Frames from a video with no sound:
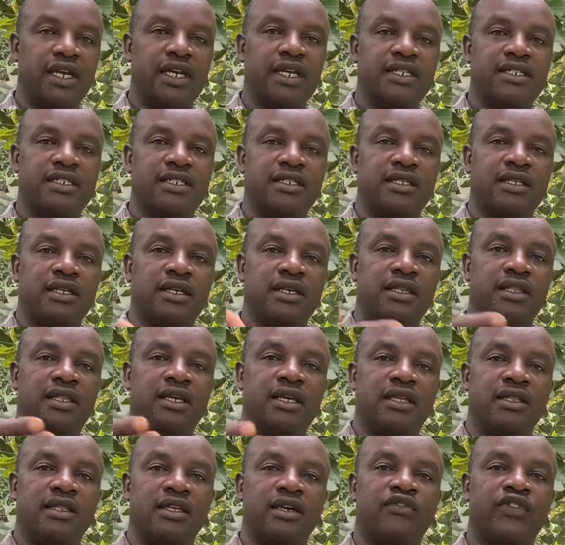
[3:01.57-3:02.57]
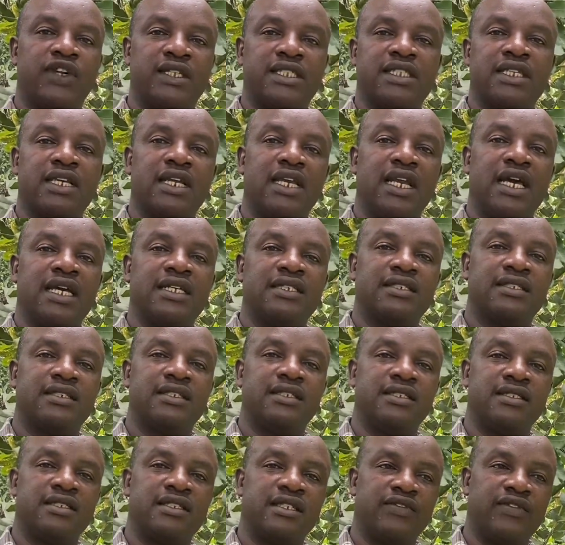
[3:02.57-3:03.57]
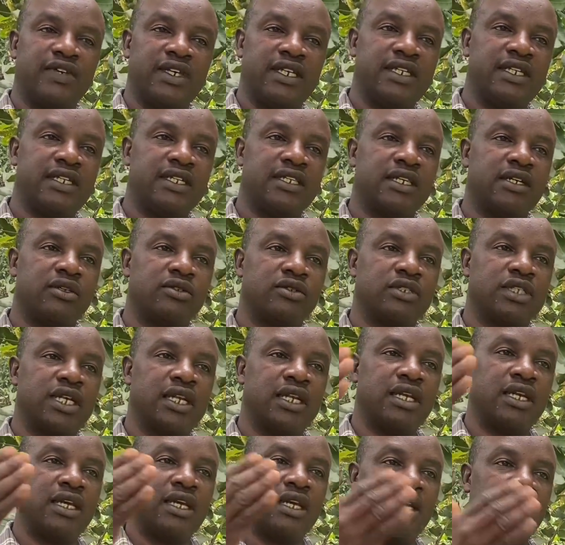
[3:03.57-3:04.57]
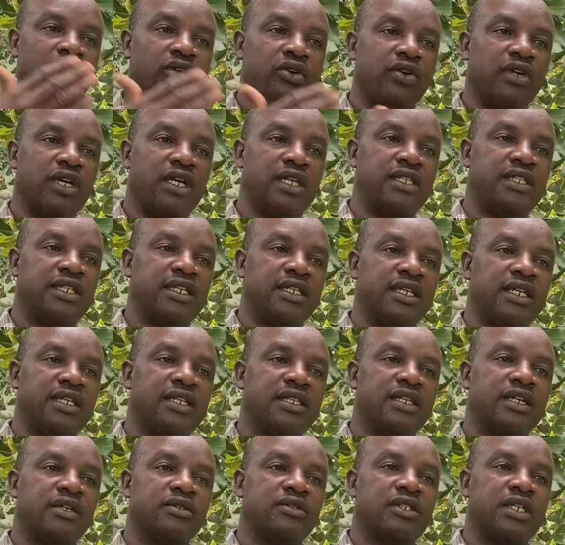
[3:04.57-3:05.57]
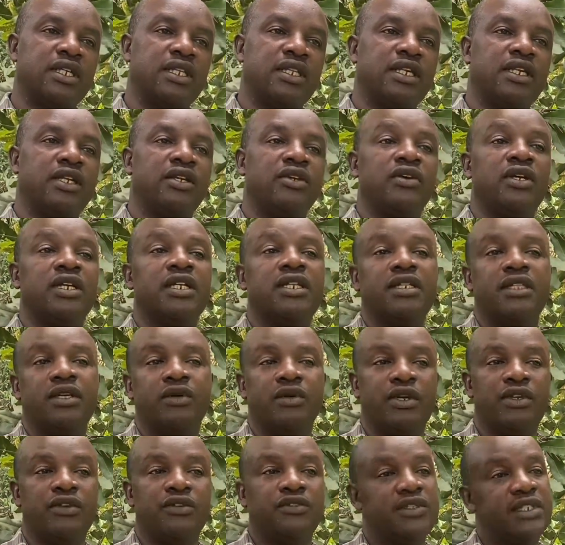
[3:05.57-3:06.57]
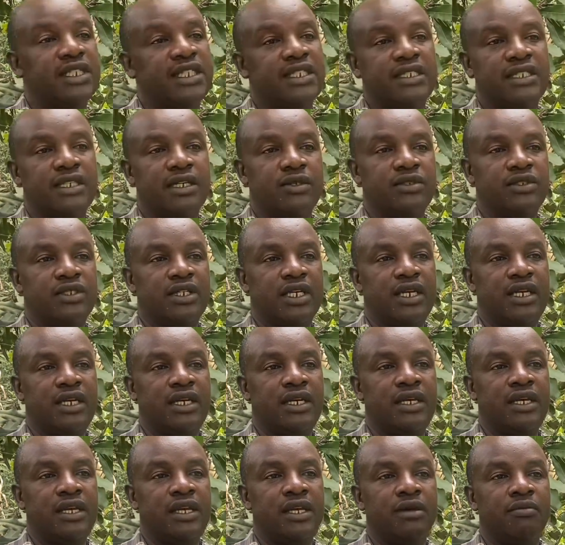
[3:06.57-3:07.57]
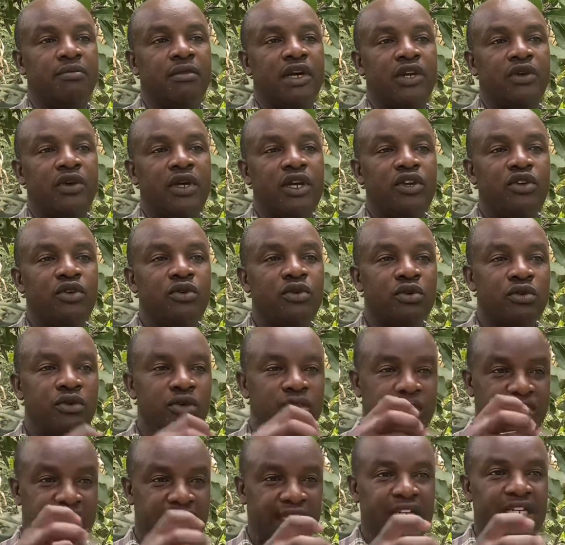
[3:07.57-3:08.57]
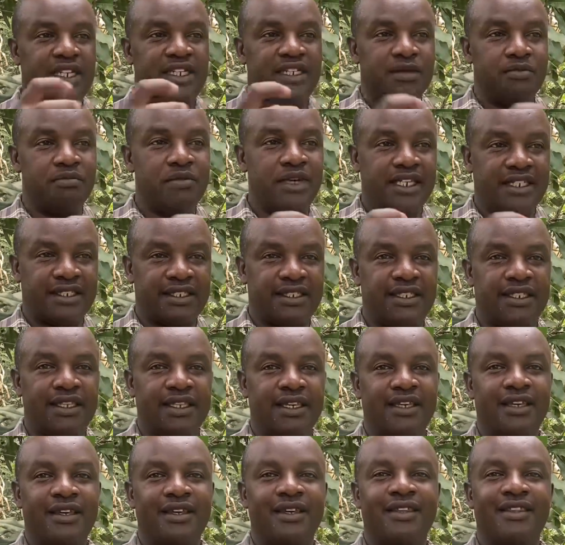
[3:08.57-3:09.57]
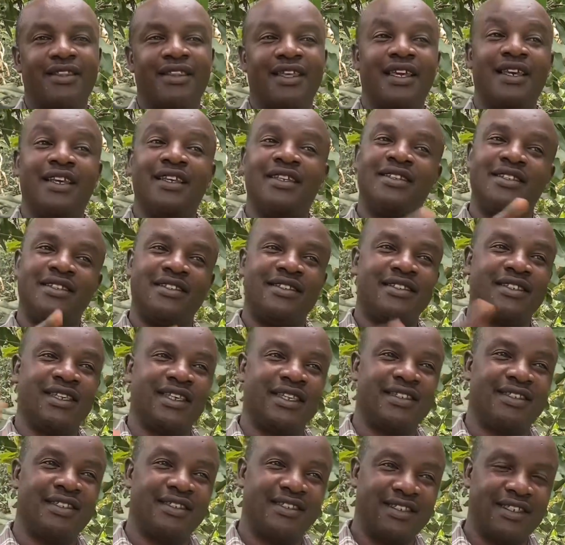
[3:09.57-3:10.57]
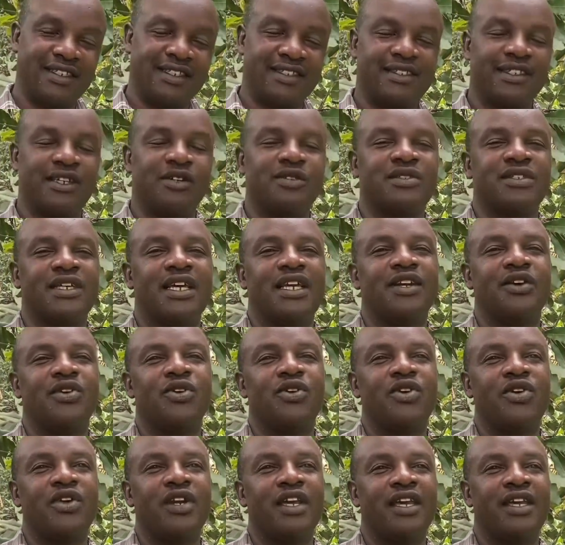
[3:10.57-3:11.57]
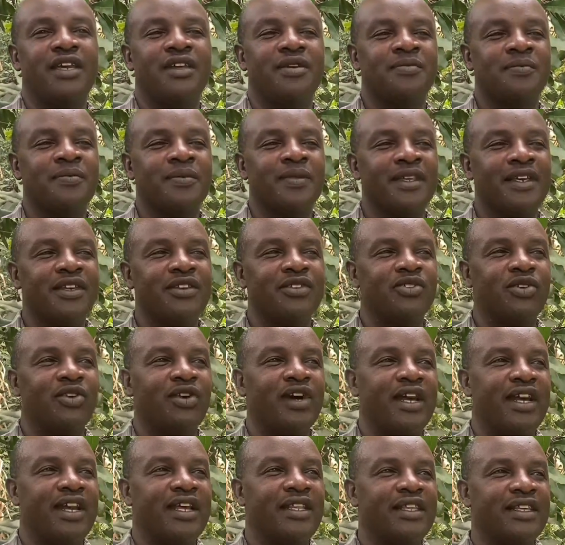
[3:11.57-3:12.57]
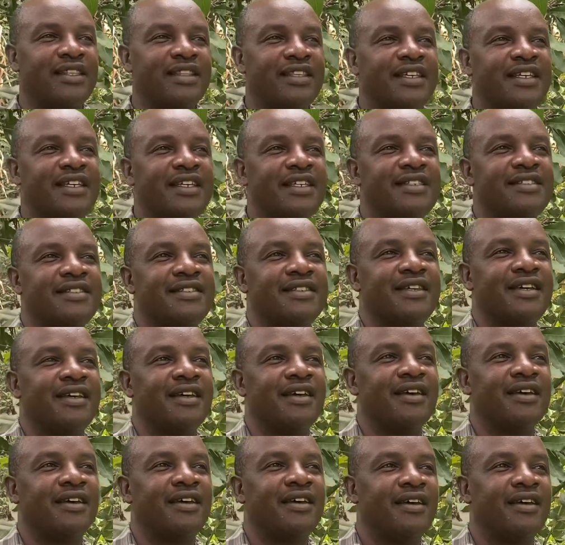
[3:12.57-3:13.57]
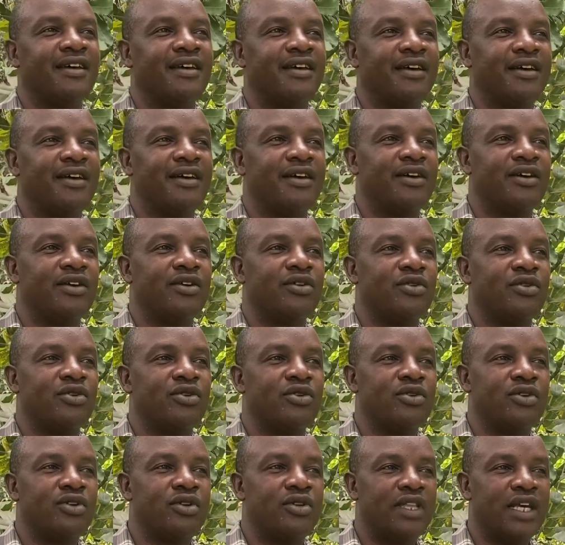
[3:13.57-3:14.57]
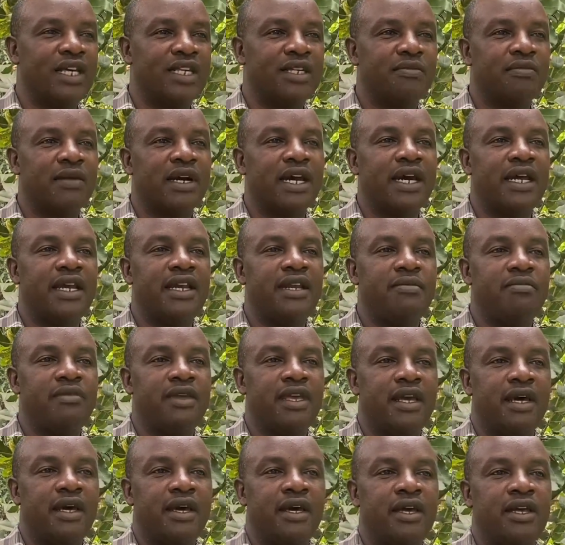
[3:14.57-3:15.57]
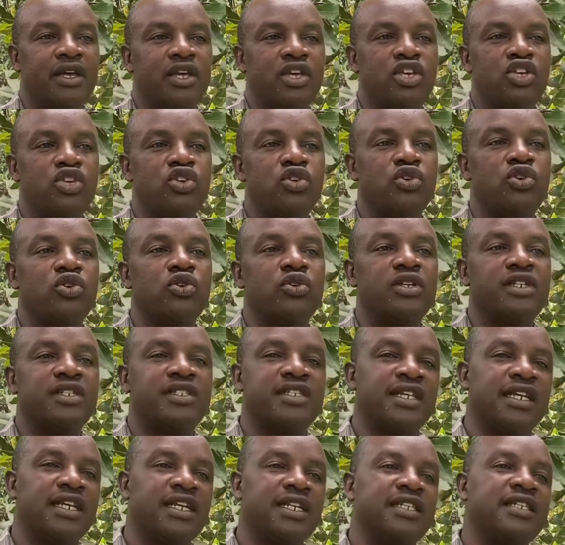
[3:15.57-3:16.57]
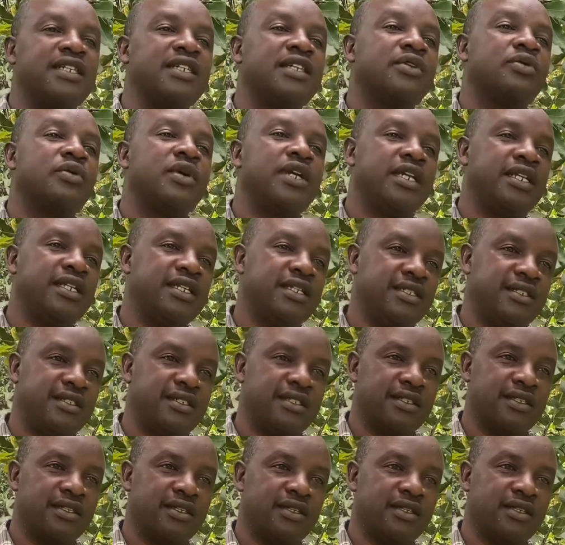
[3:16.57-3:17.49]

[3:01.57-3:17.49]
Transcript: get the, the first class is 17,000, you get the 10,000, then you get the one of 6,000. But when you sell it mixed, then it is 6,000 only. Yeah. So another thing is uh, uh, on that macadamia, you don't sell it the way it is